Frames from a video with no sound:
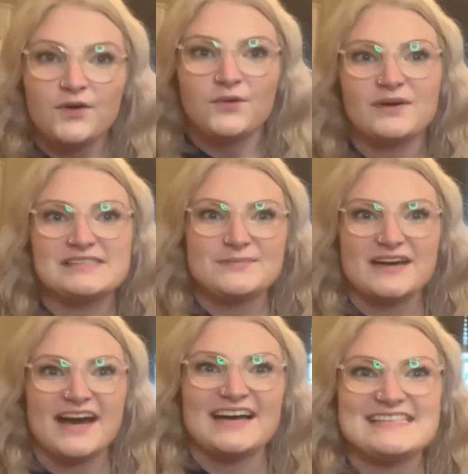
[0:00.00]
What's up
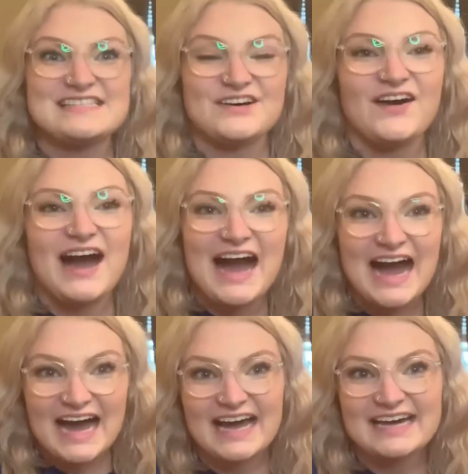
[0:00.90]
guys? So
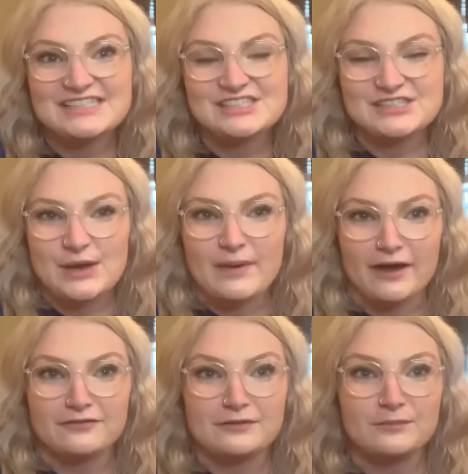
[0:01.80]
I just got
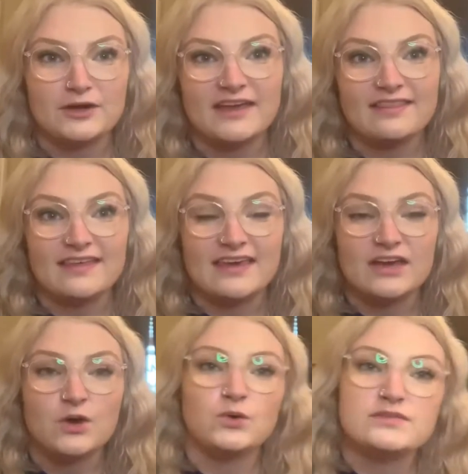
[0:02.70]
back from working the
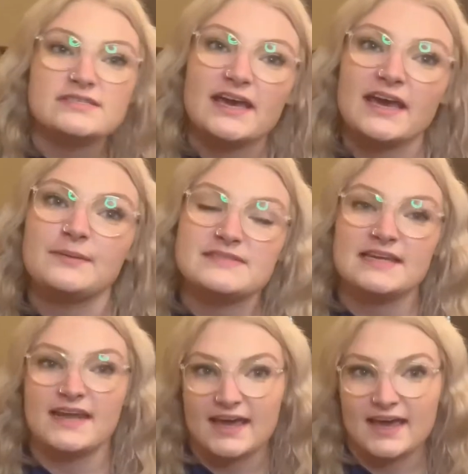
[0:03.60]
Colts game
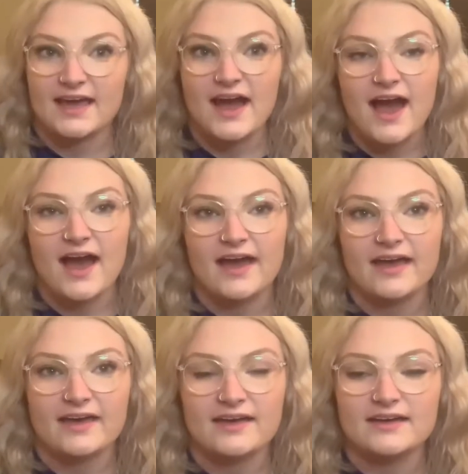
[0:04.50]
today.
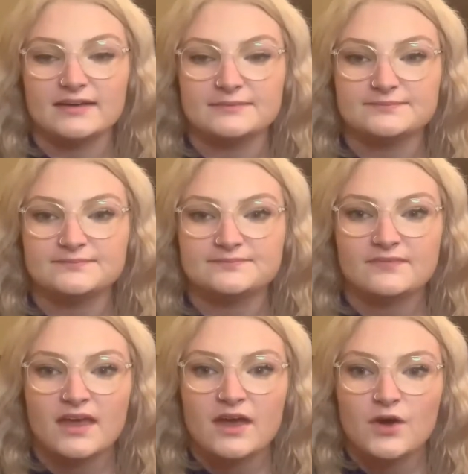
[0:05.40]
I um,
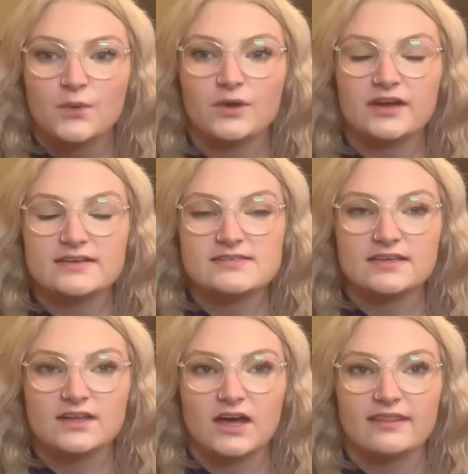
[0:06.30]
work at a
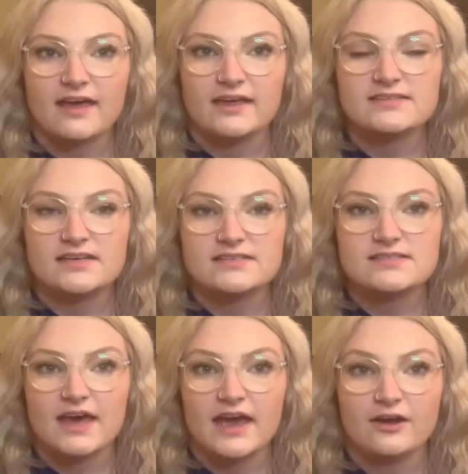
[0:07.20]
salon that does
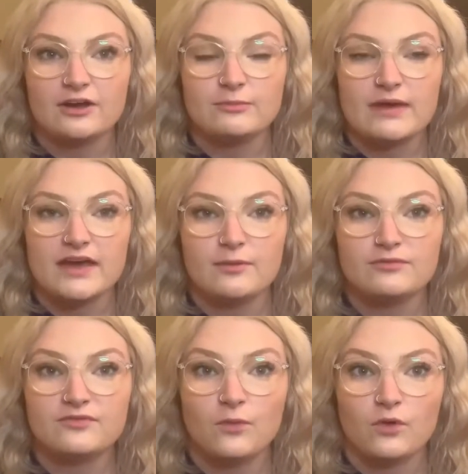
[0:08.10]
the hair and makeup
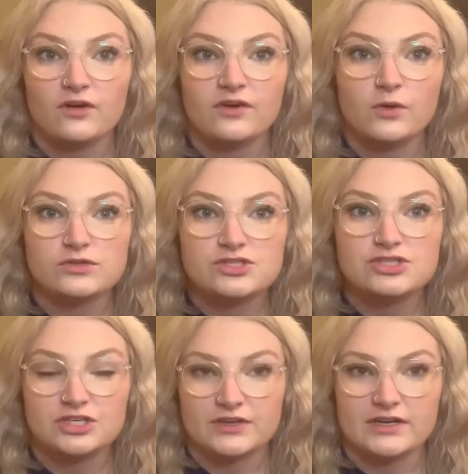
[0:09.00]
for the Colts
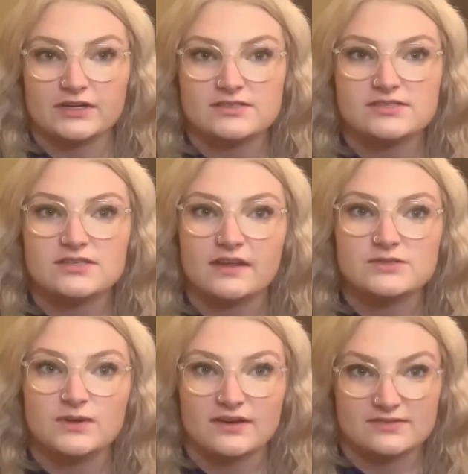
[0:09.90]
cheerleaders. So
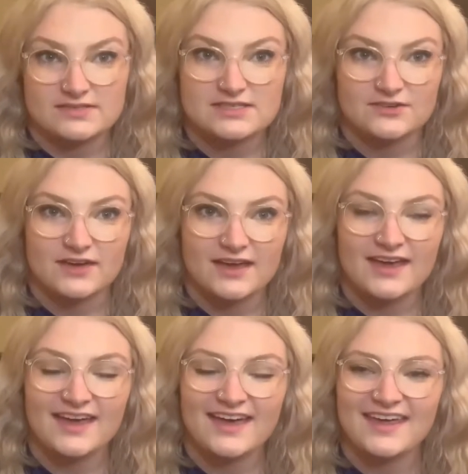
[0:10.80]
that's what I was doing.
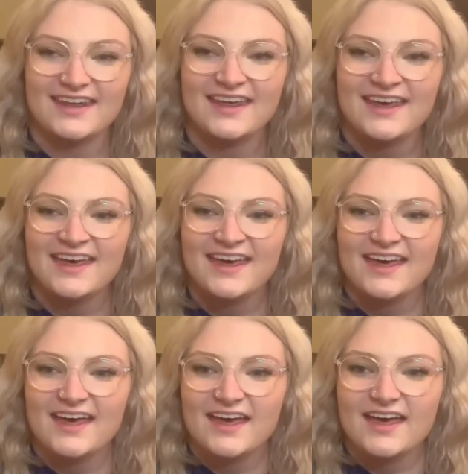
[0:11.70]
And
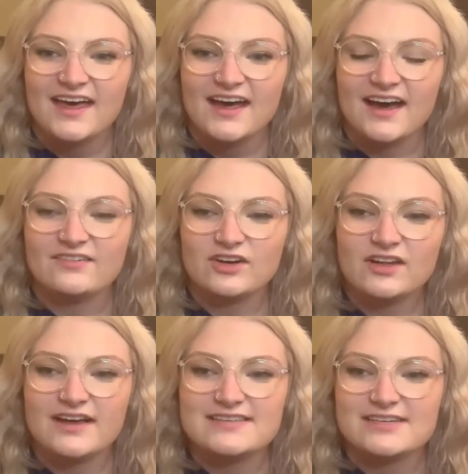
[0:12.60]
I
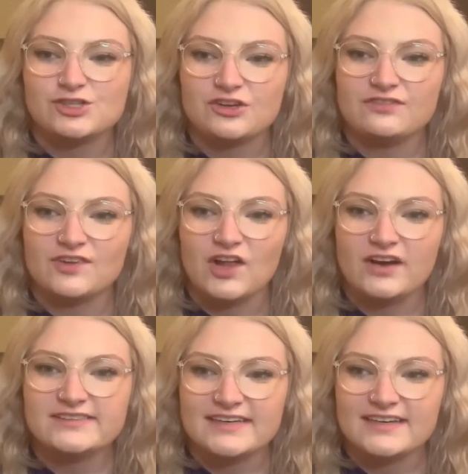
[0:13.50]
realized I should have
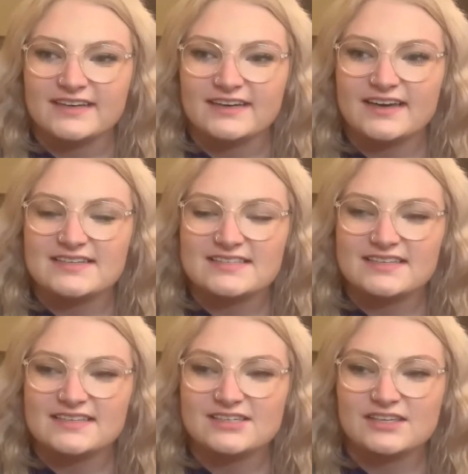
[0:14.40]
vlogged it because
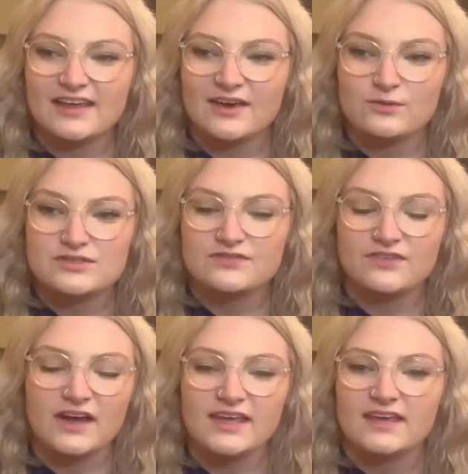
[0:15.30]
like it was
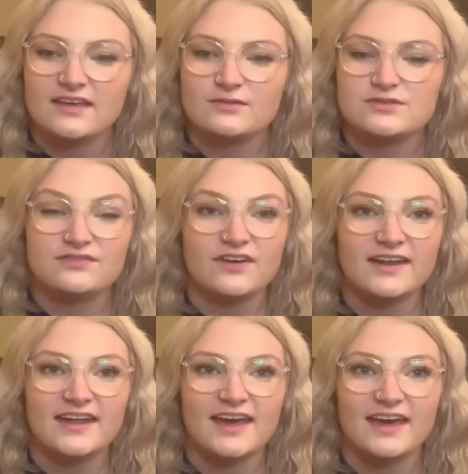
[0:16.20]
funny. It was a
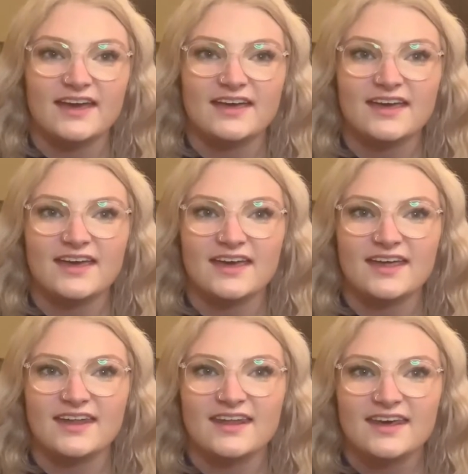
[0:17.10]
fun day.
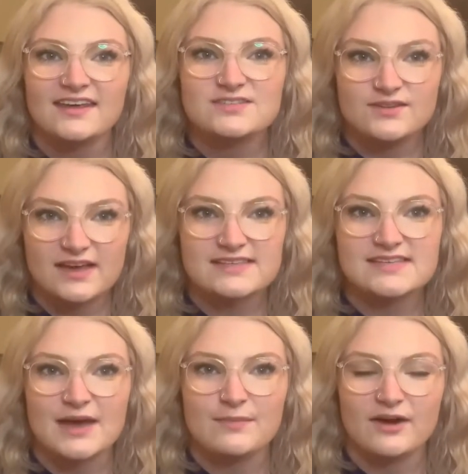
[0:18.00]
And so next
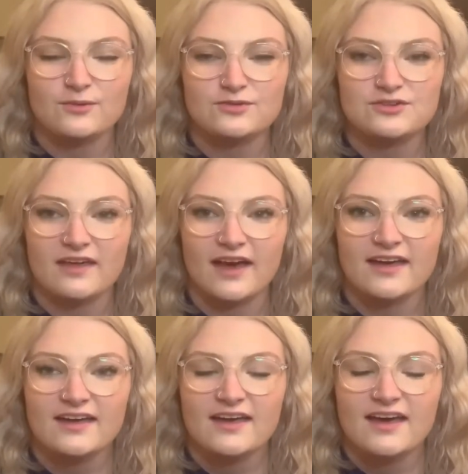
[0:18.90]
time I will do that.
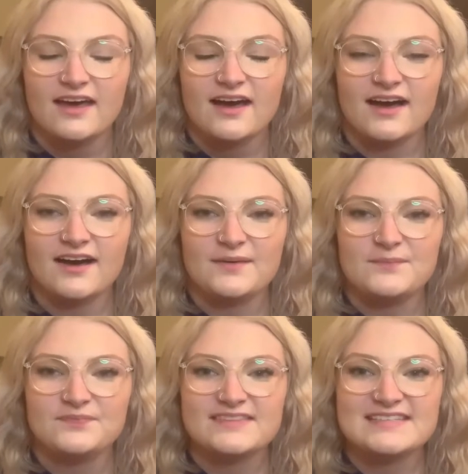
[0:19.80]

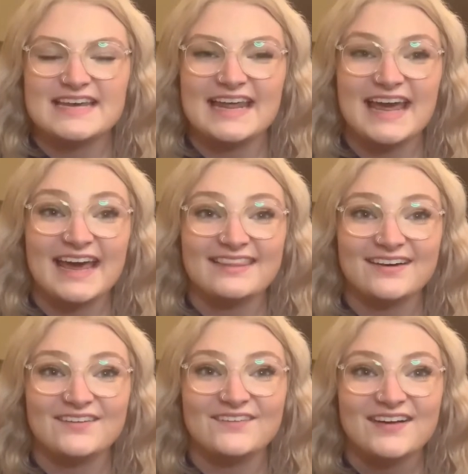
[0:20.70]
Um, today
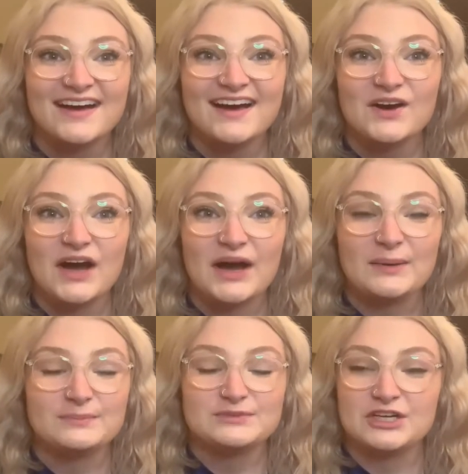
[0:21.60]
though,
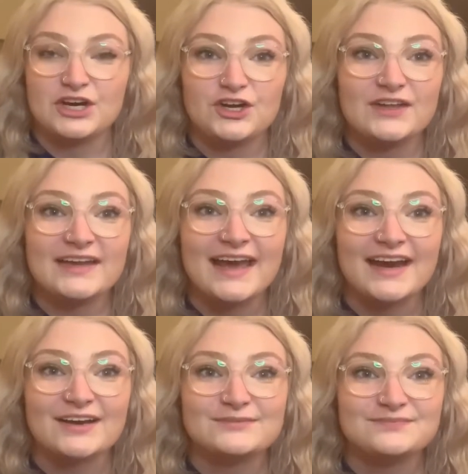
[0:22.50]
I'm curling
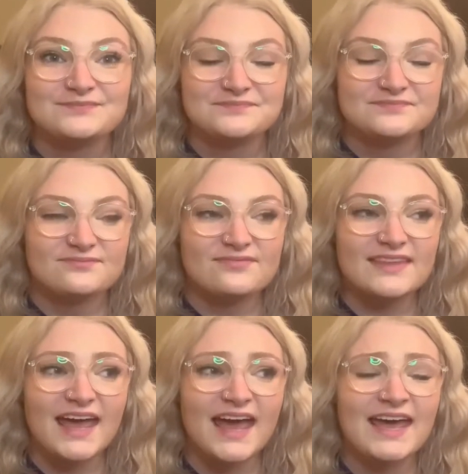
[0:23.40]
hair
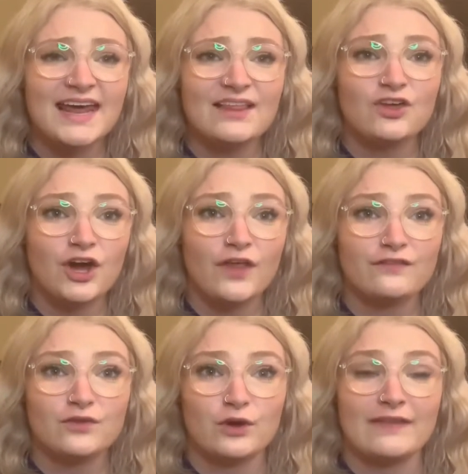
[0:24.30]
and I look on the
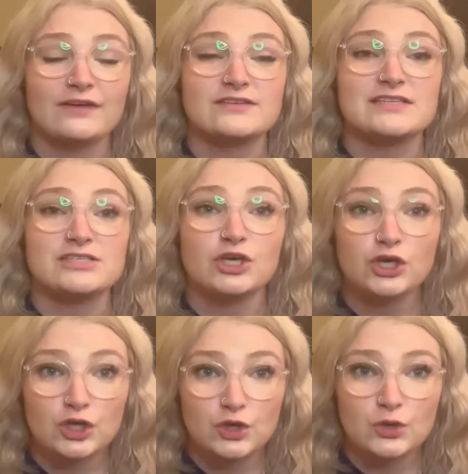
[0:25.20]
floor and there's this
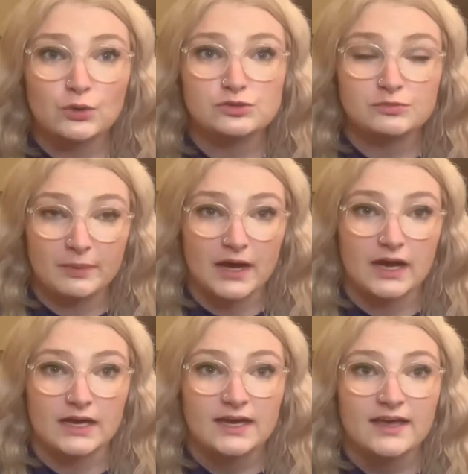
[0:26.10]
huge
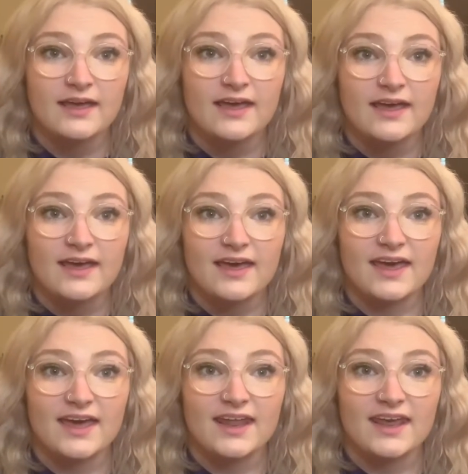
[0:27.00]
bug
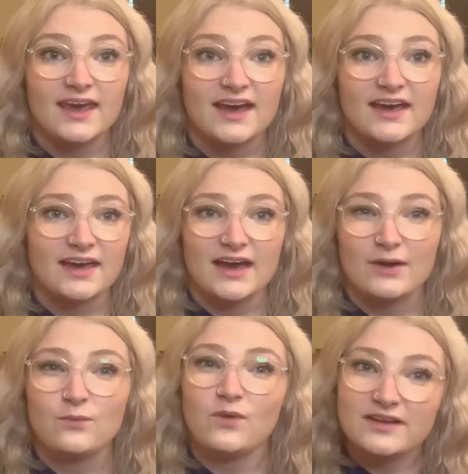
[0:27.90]
and I, I
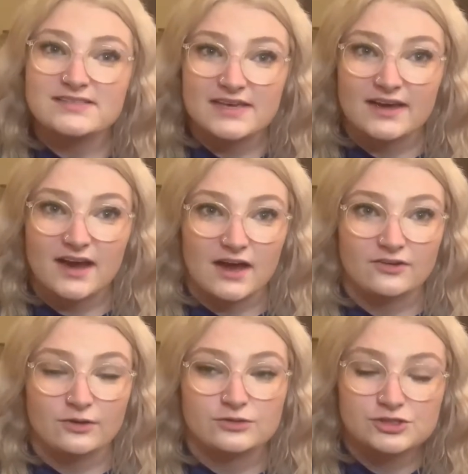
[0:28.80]
want to say
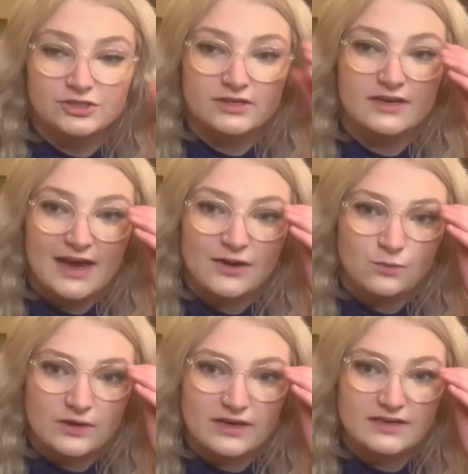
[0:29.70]
cockroach. It
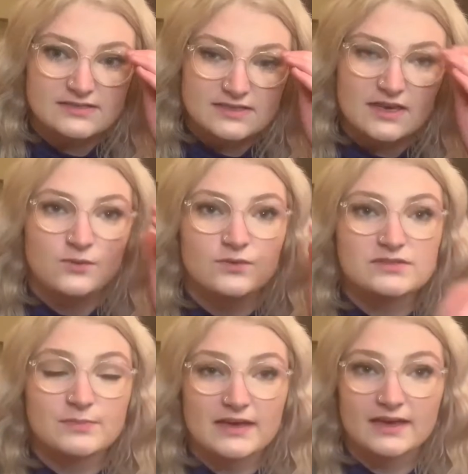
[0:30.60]
had wings, it was
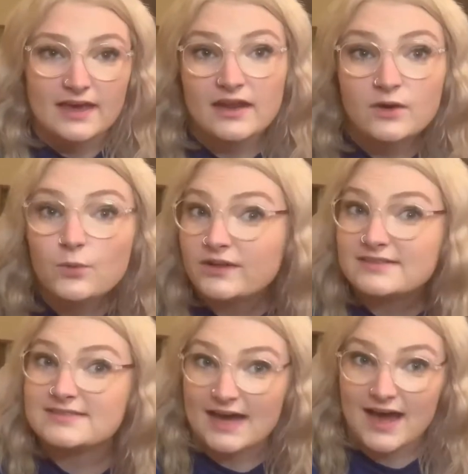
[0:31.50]
big, and it
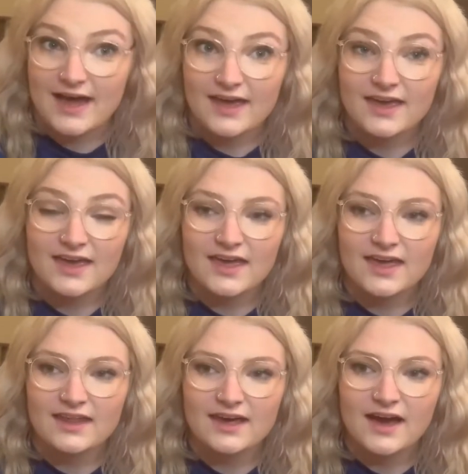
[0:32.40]
wouldn't die.
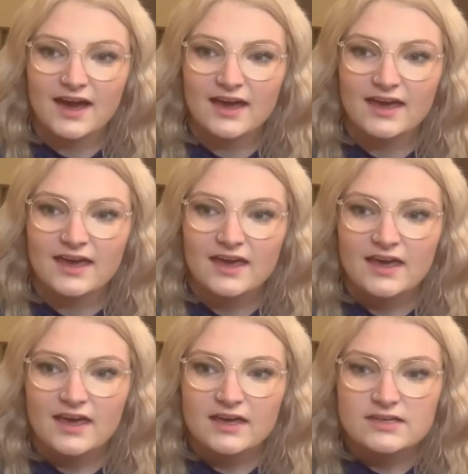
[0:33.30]
And I
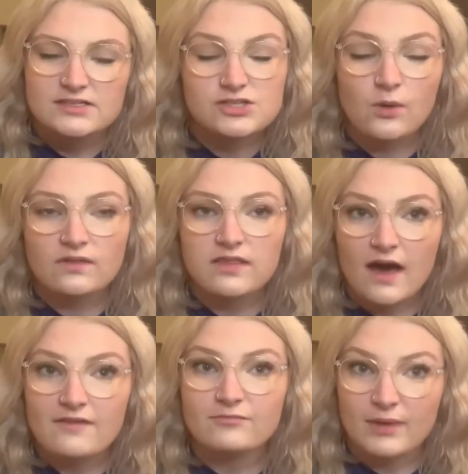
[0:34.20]
don't
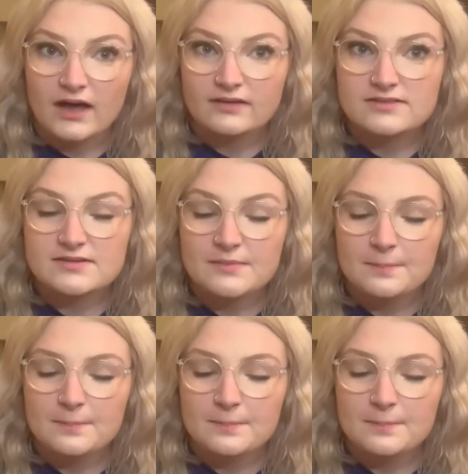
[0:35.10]
love bugs,